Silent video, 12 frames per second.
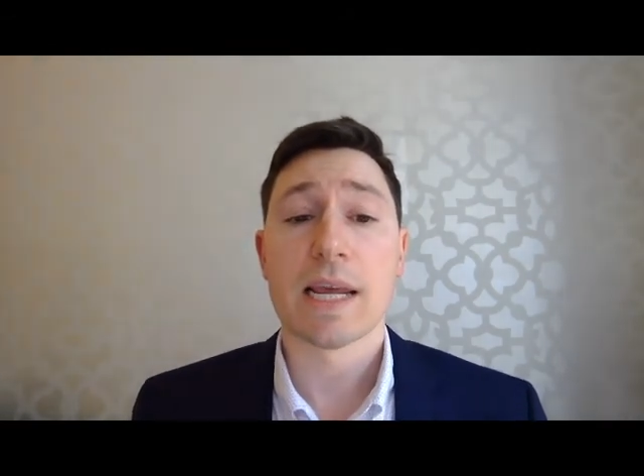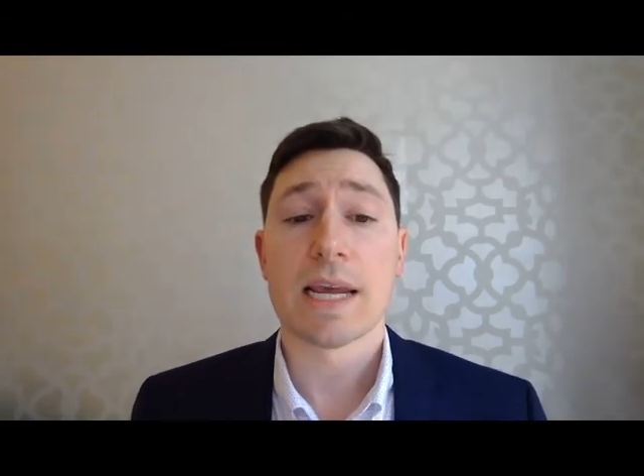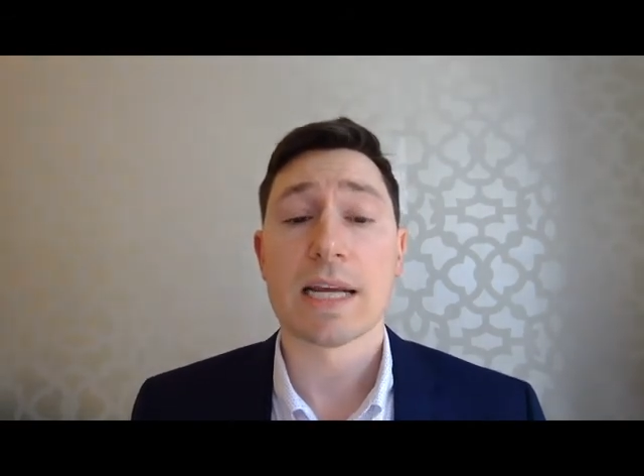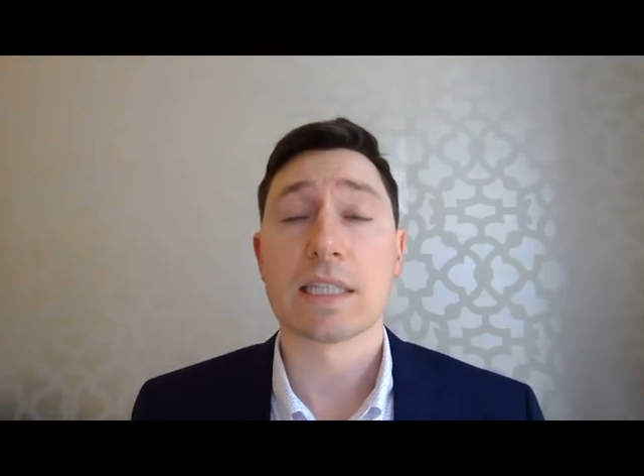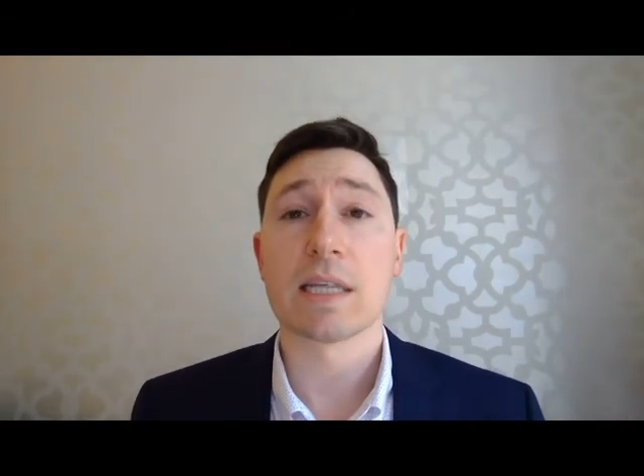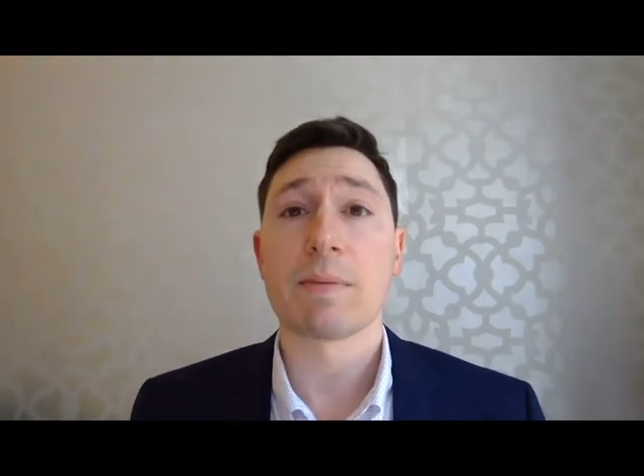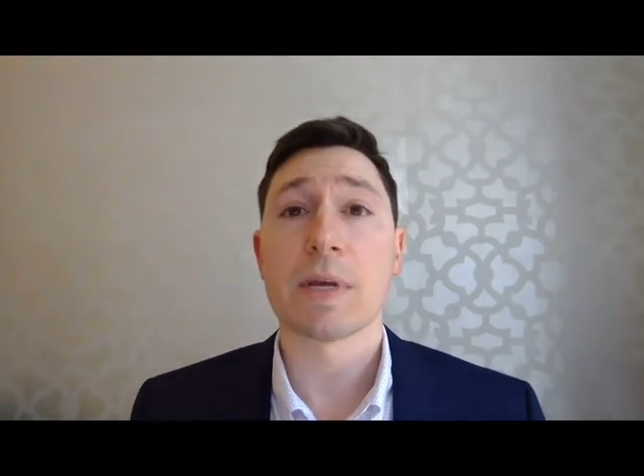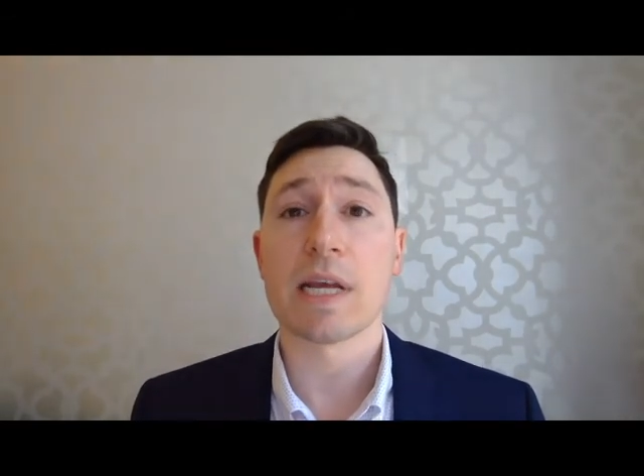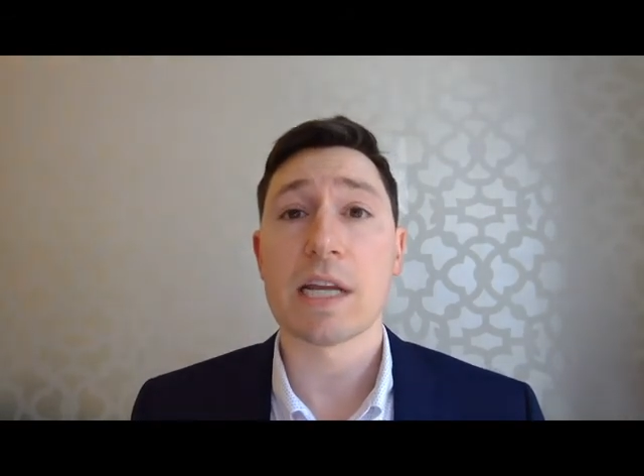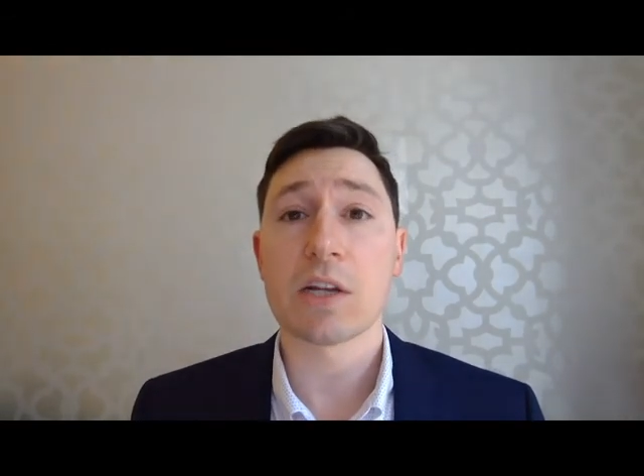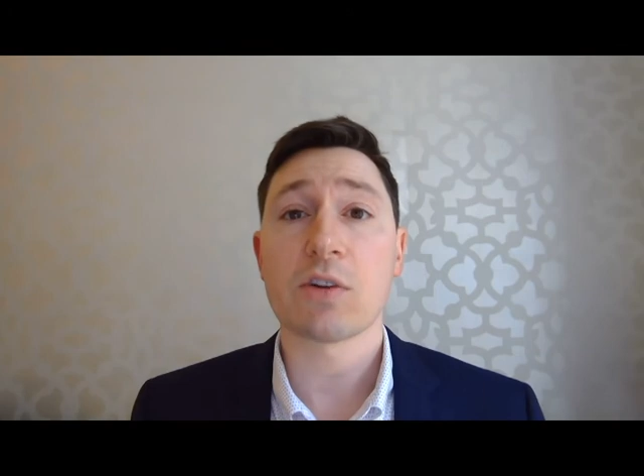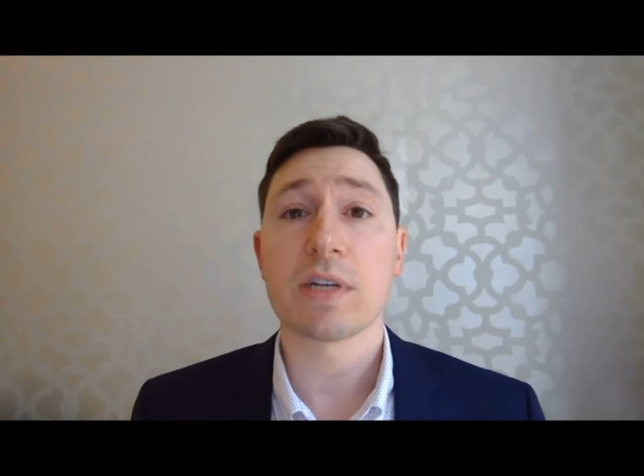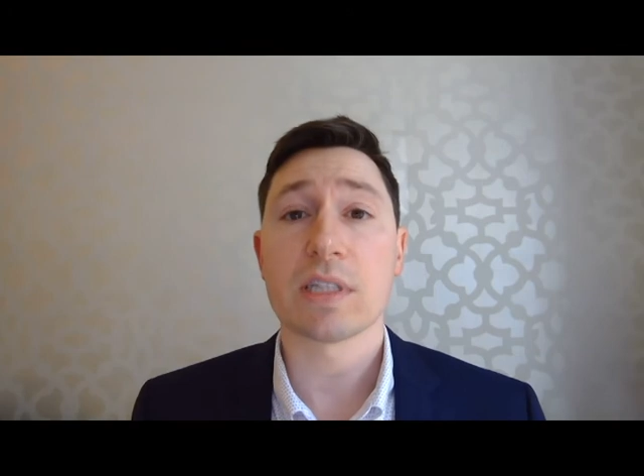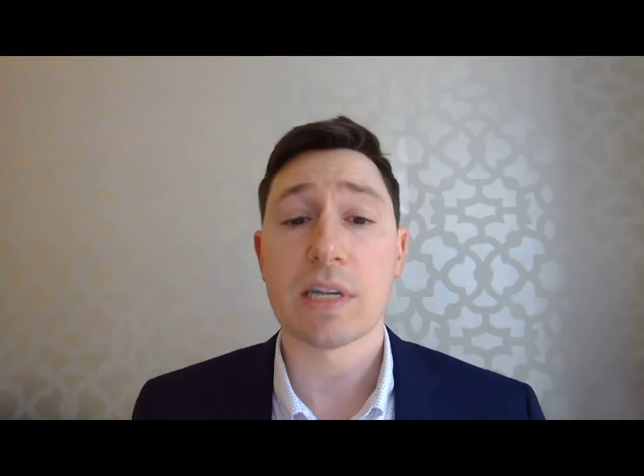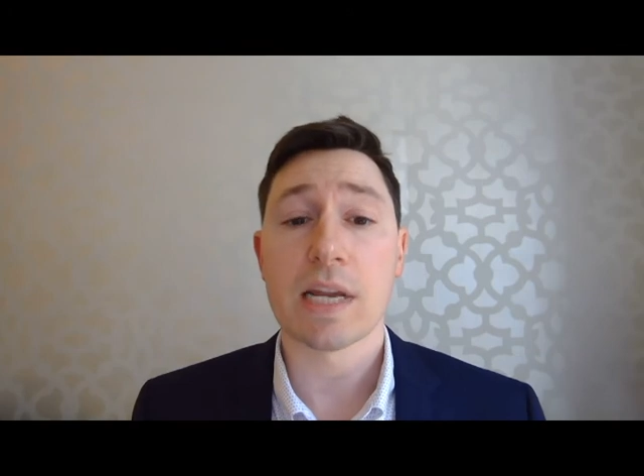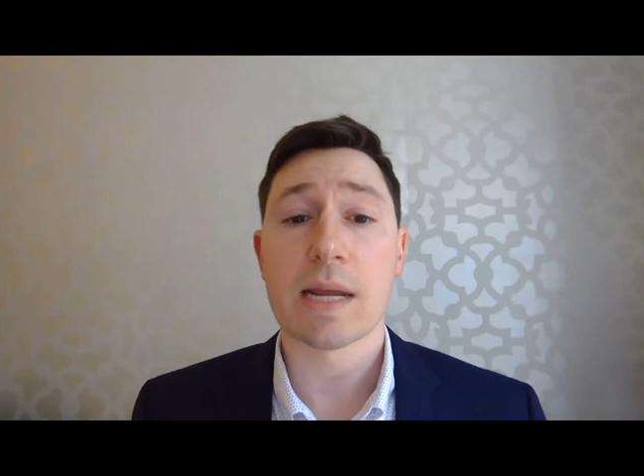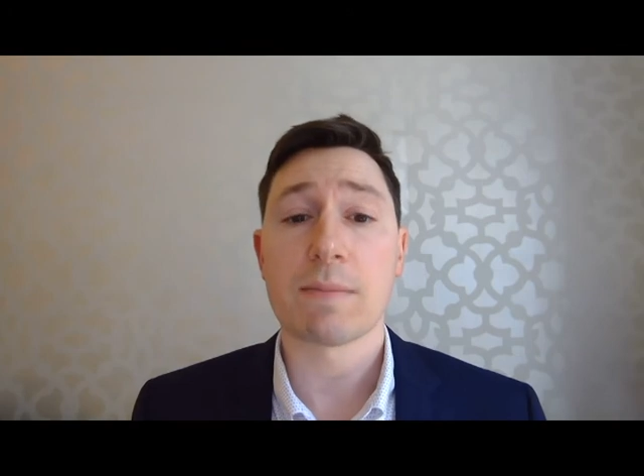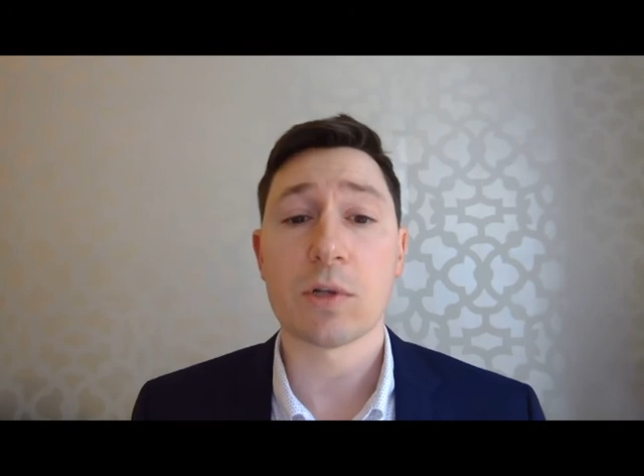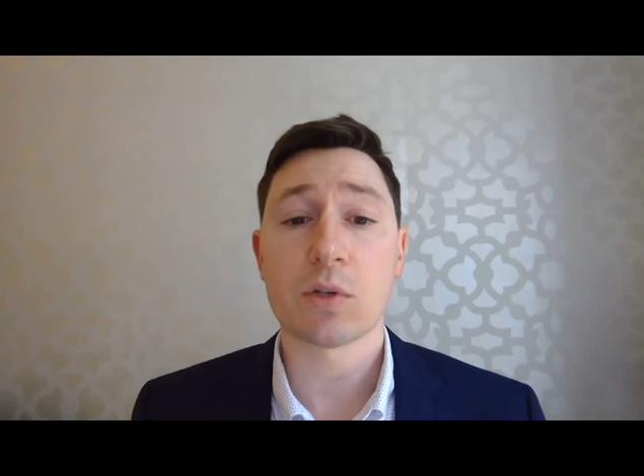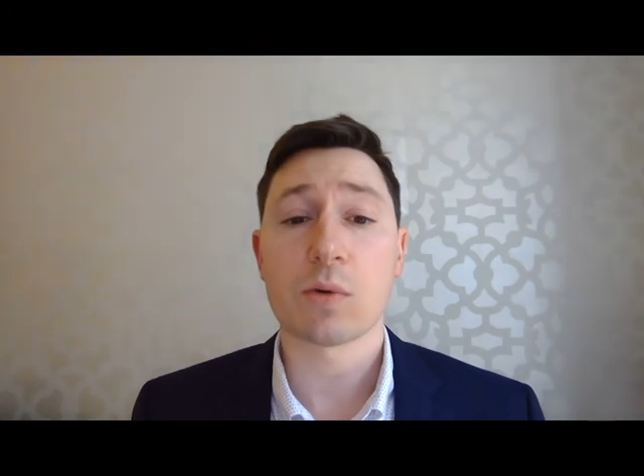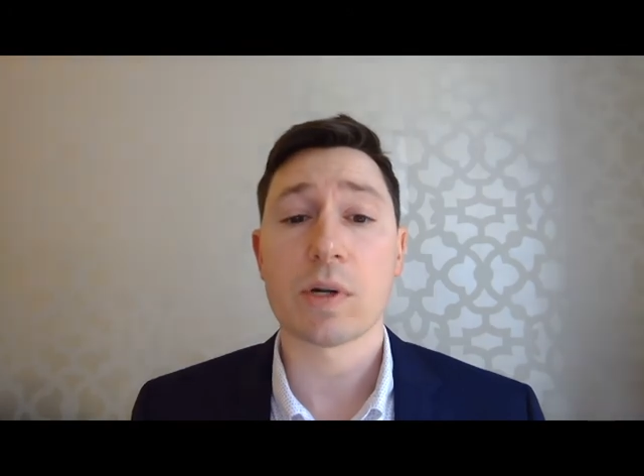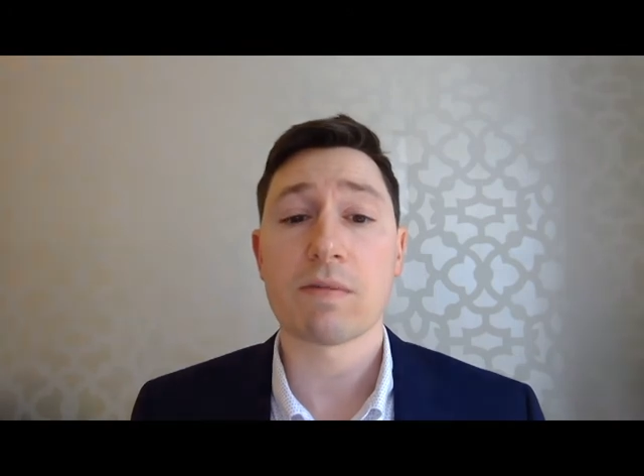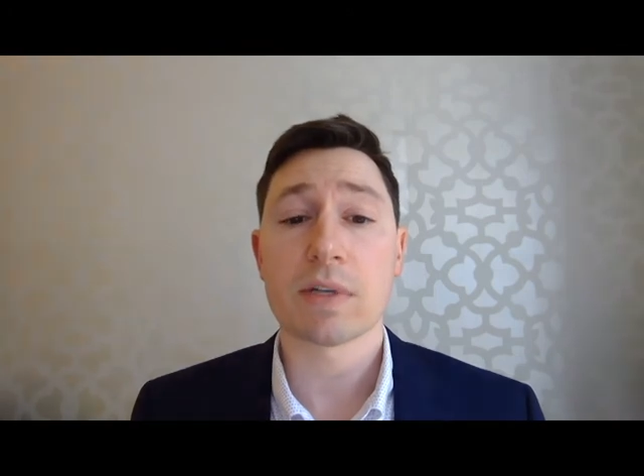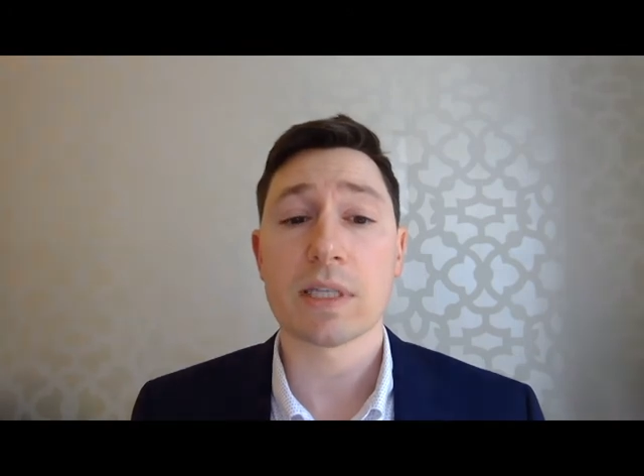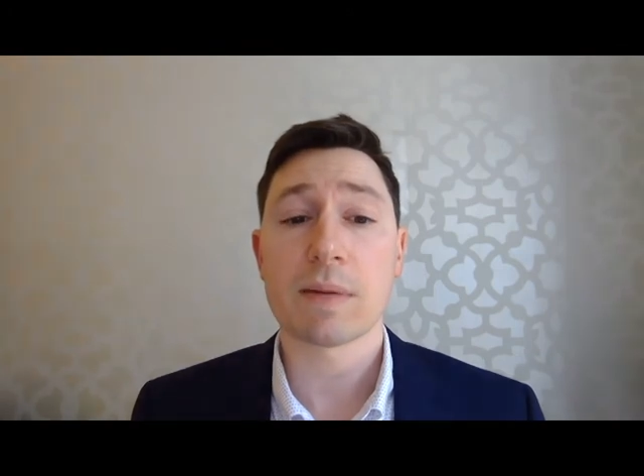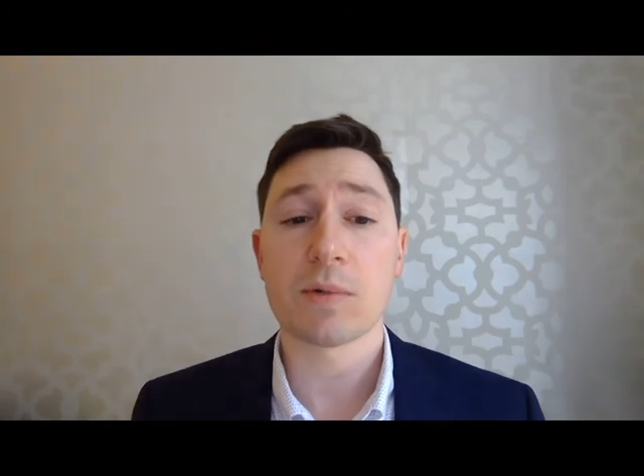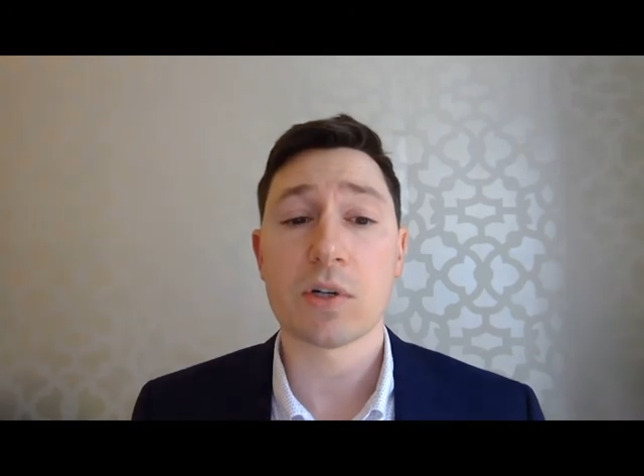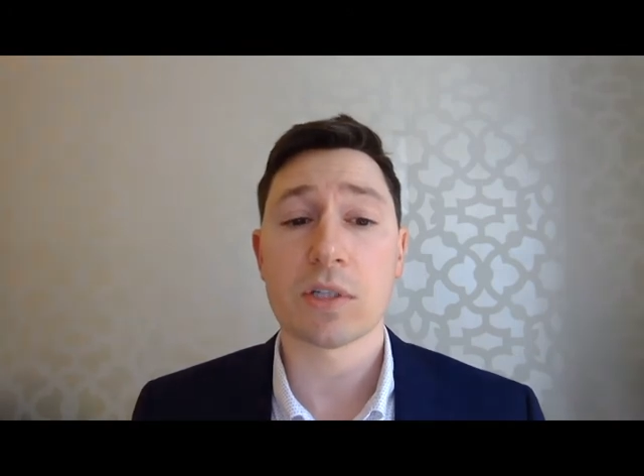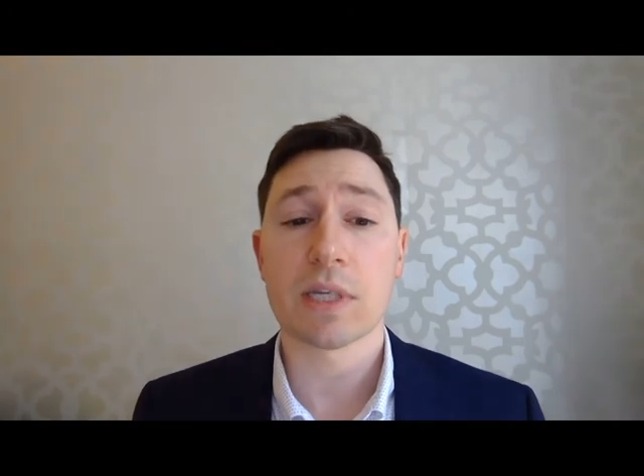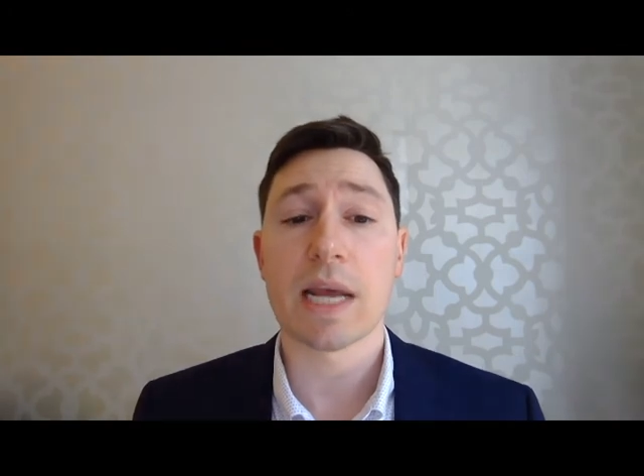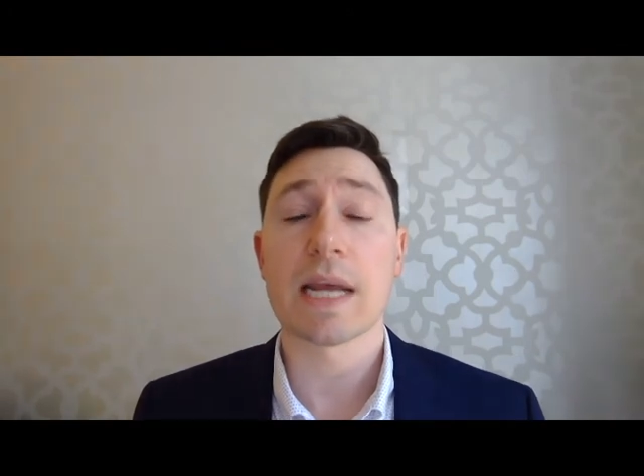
exhibit increased inhibitory receptors